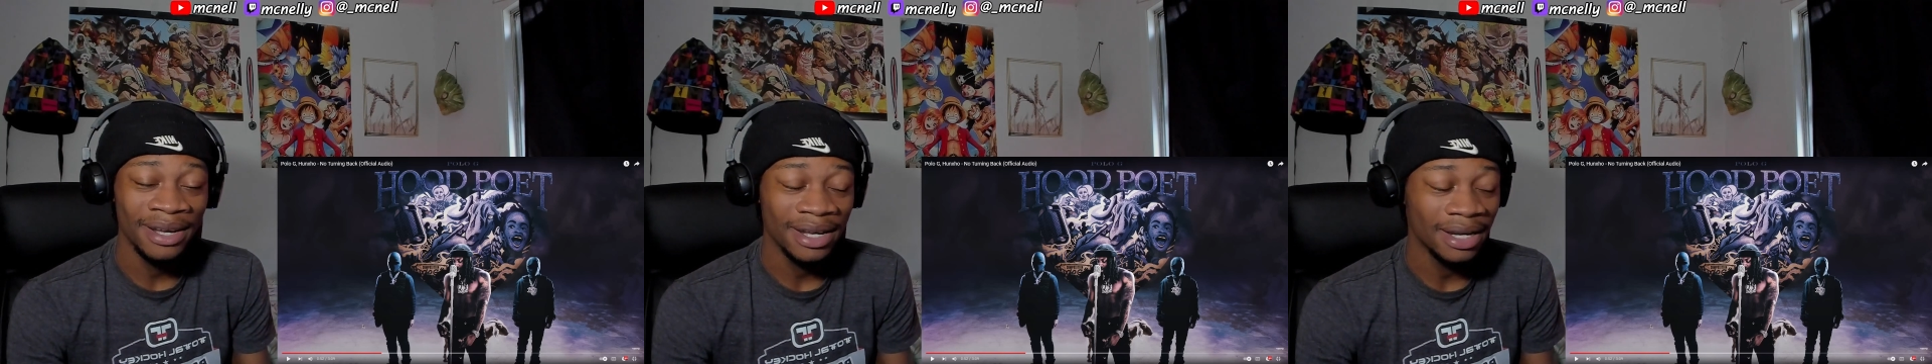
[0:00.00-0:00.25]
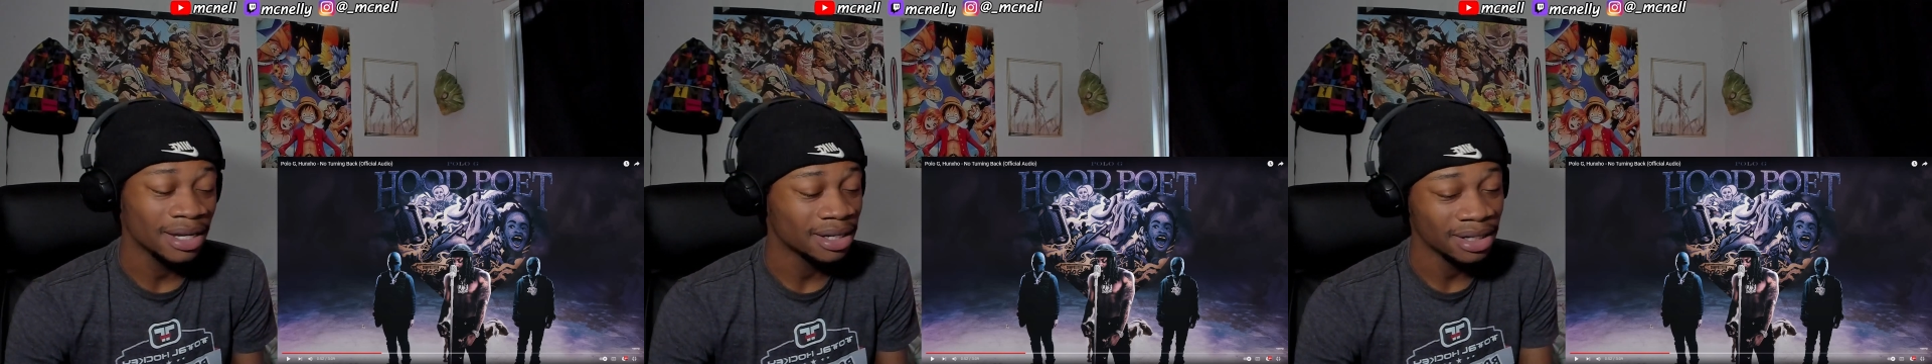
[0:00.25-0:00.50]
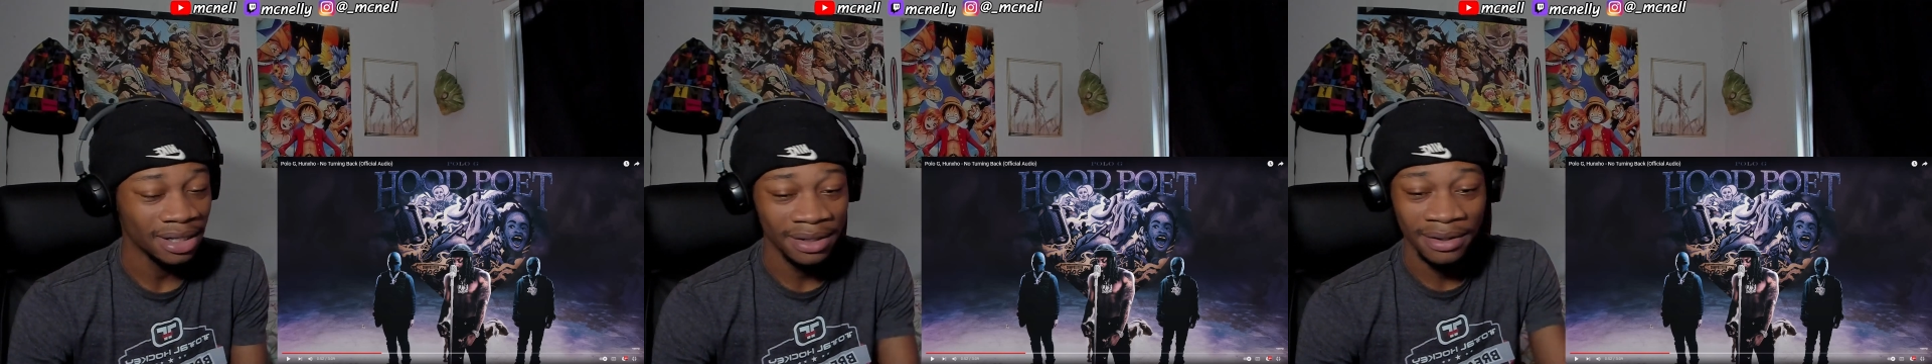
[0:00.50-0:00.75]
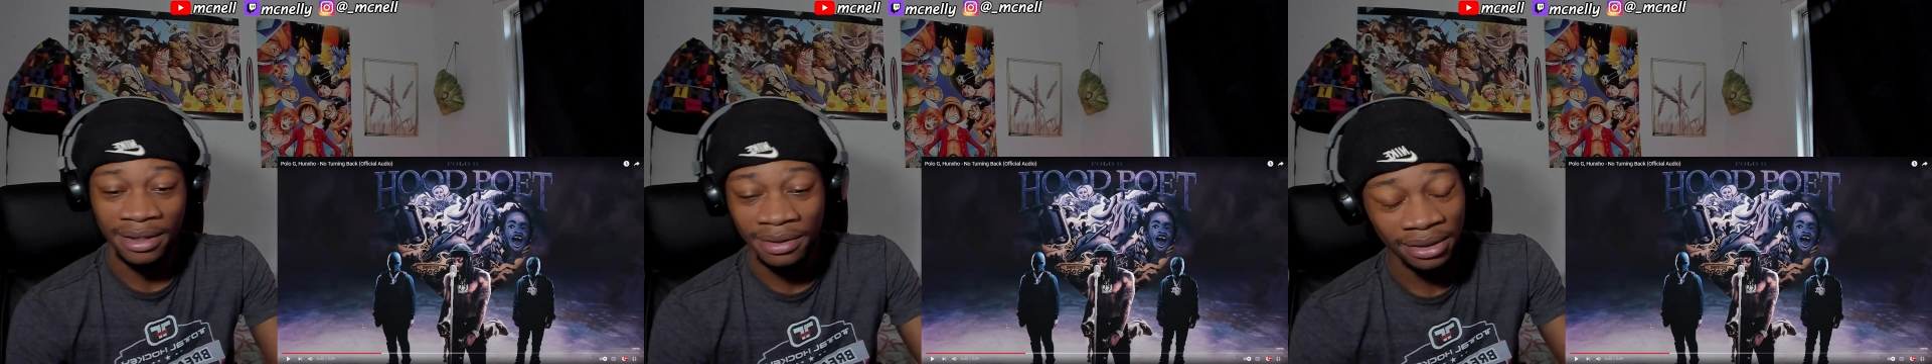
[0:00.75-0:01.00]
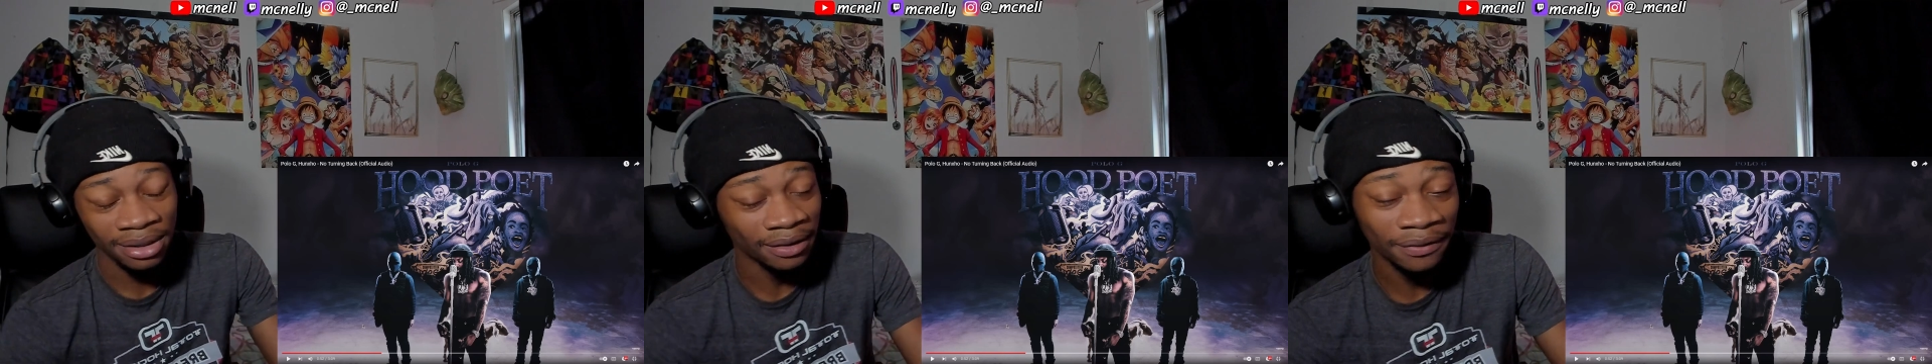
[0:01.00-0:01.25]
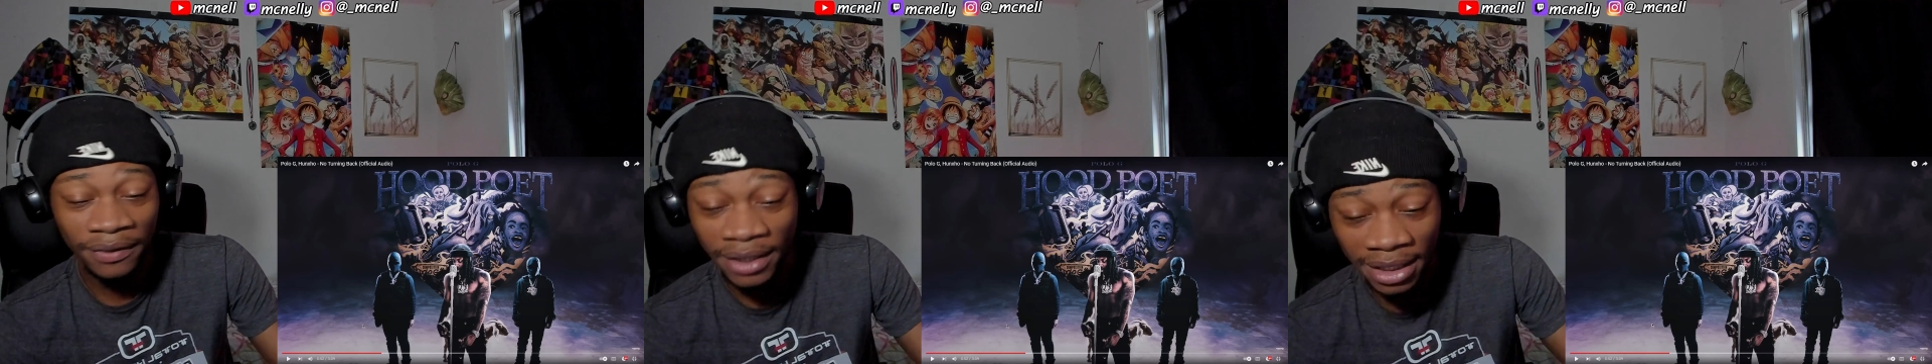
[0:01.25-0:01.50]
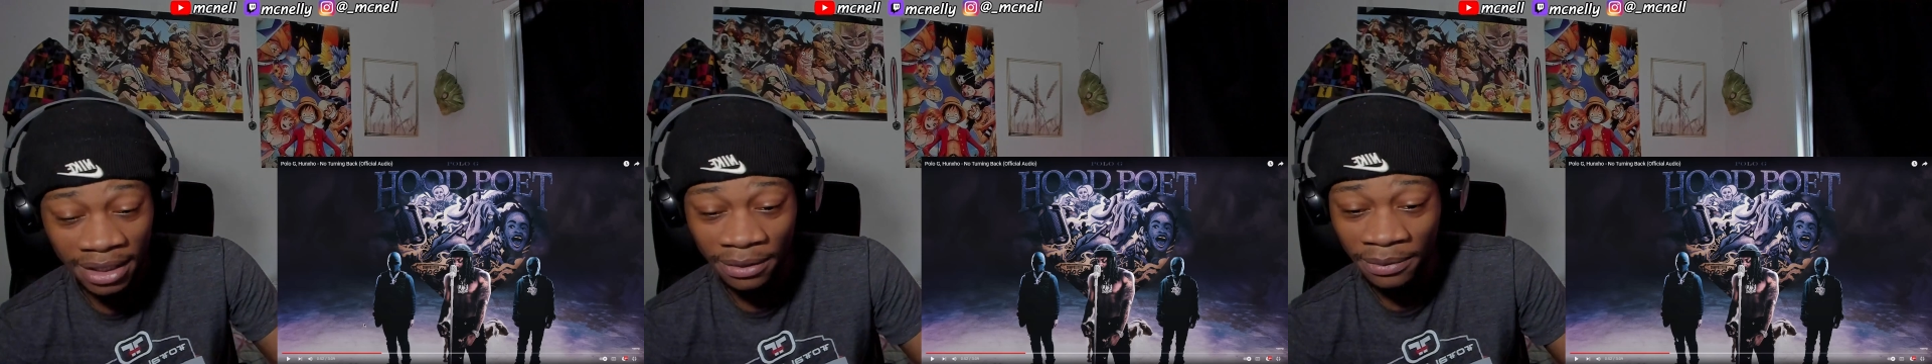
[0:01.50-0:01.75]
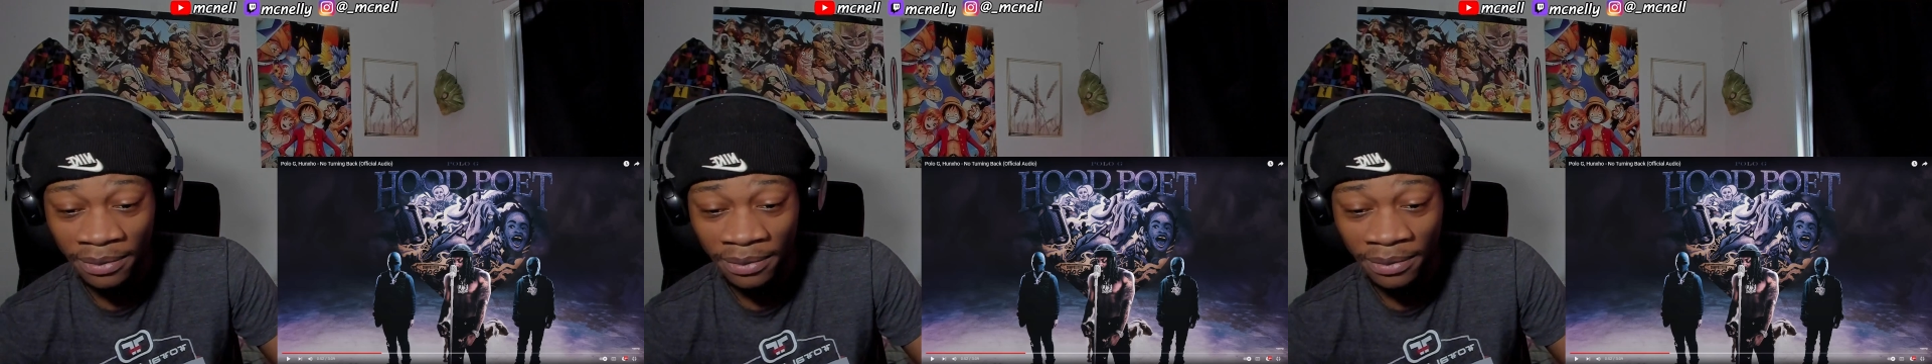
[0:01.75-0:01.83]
What the fuck?